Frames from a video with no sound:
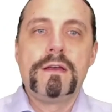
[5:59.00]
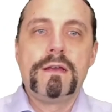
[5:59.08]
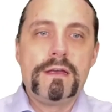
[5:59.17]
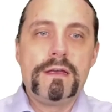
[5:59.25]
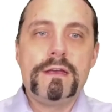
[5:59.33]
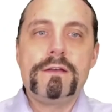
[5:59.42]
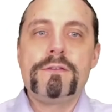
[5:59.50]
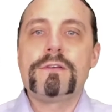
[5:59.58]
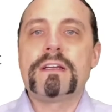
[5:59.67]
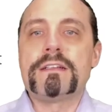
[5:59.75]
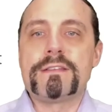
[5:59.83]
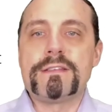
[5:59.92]
Here you
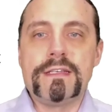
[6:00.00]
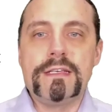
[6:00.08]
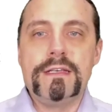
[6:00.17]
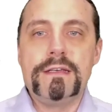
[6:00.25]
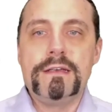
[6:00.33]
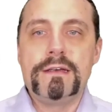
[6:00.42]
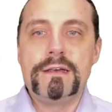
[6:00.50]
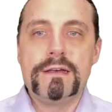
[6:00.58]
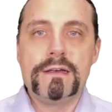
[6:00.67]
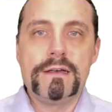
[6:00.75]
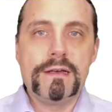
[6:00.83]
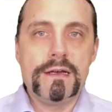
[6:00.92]
can see
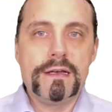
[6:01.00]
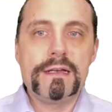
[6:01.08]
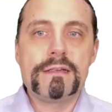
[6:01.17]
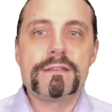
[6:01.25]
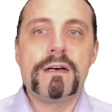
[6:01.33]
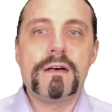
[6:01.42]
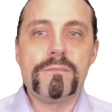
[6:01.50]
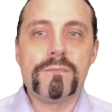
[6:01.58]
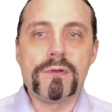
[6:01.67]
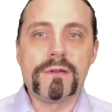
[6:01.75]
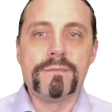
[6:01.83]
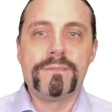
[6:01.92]
an
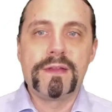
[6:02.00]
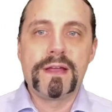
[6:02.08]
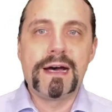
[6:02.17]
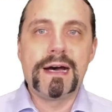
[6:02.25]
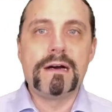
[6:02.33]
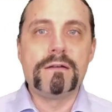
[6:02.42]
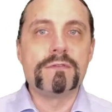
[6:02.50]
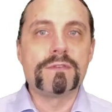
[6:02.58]
example how